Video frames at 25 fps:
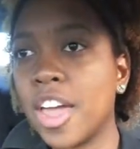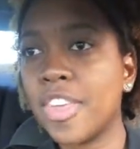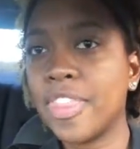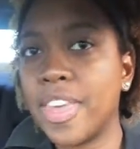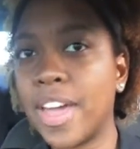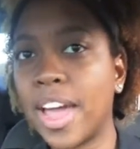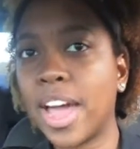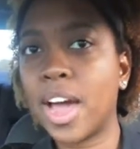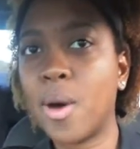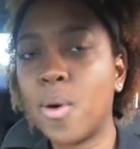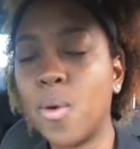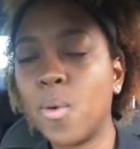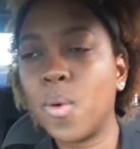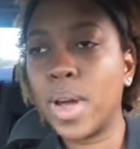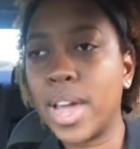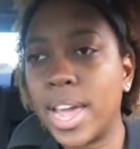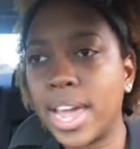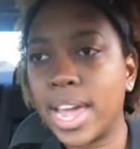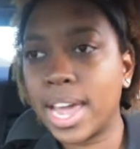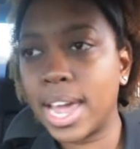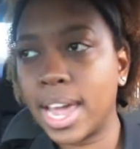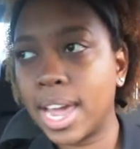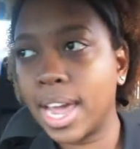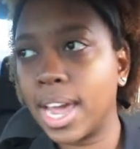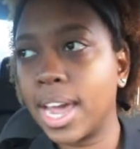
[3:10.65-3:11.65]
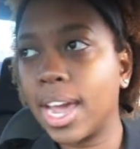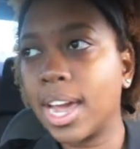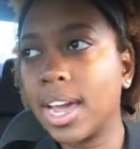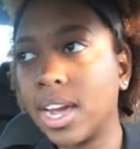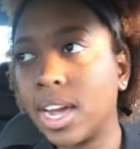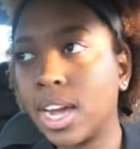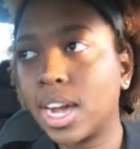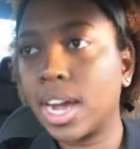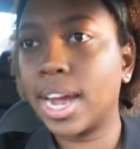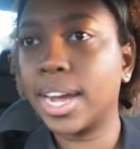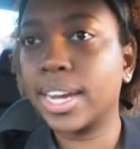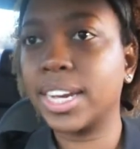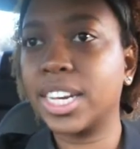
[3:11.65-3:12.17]
That way
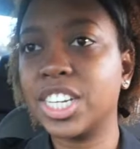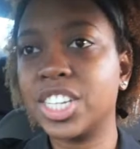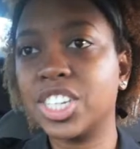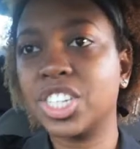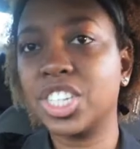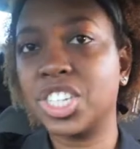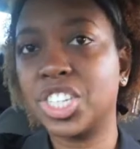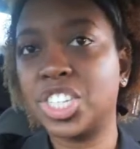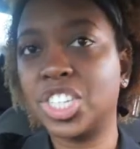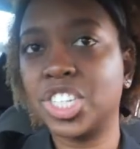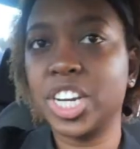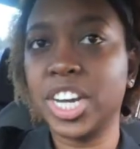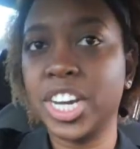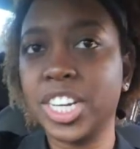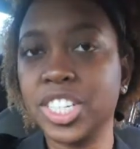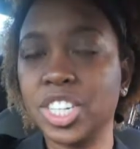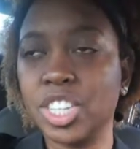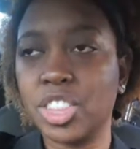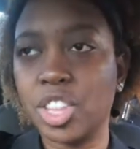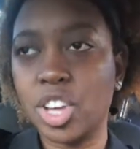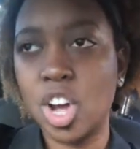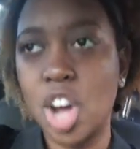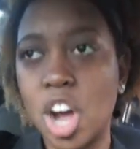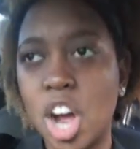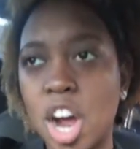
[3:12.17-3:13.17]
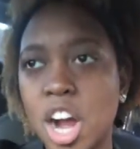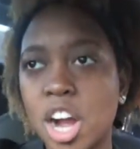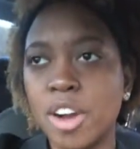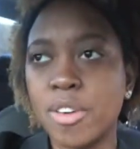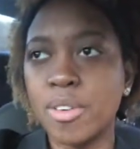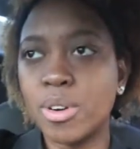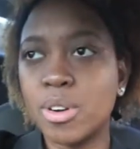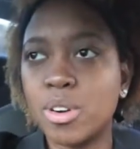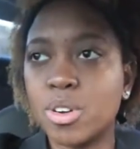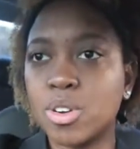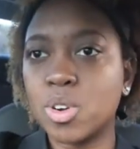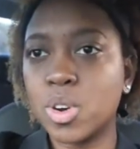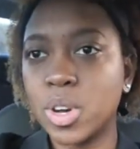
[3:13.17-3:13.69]
I can just change in the car
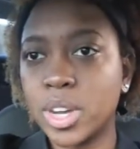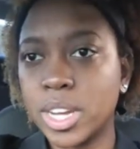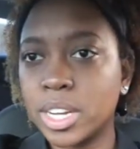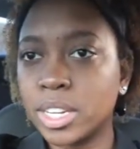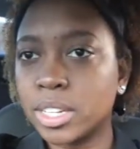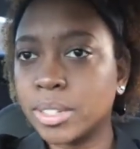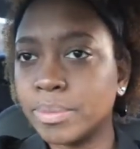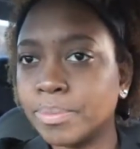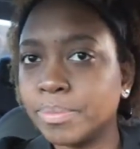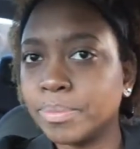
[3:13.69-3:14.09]
real quick.